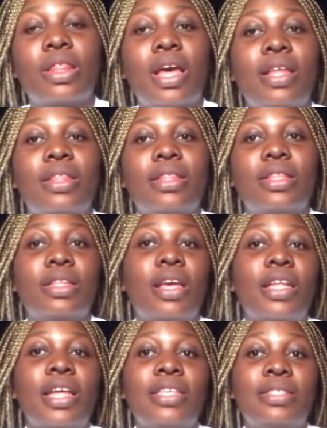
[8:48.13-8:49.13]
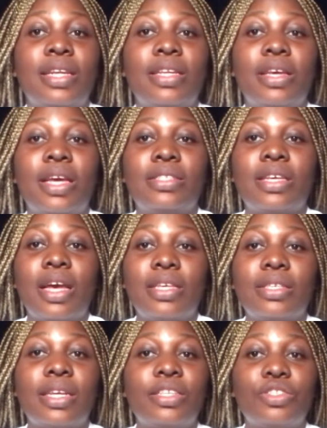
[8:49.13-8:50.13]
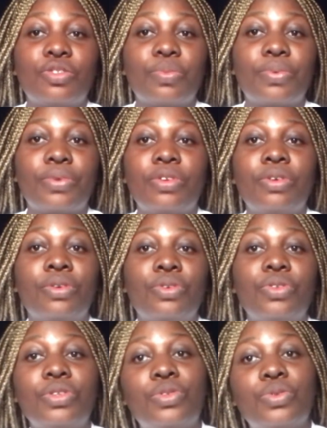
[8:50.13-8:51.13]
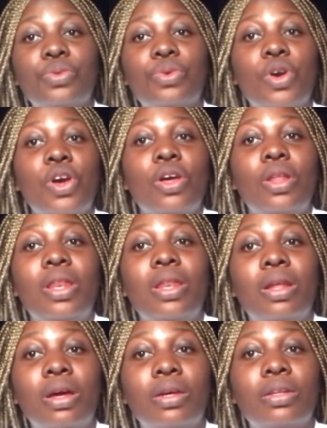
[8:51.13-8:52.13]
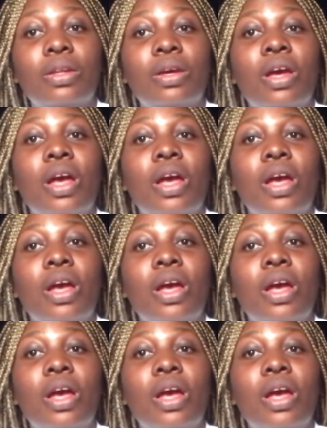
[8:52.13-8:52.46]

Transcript: And as an entrepreneur, you need to learn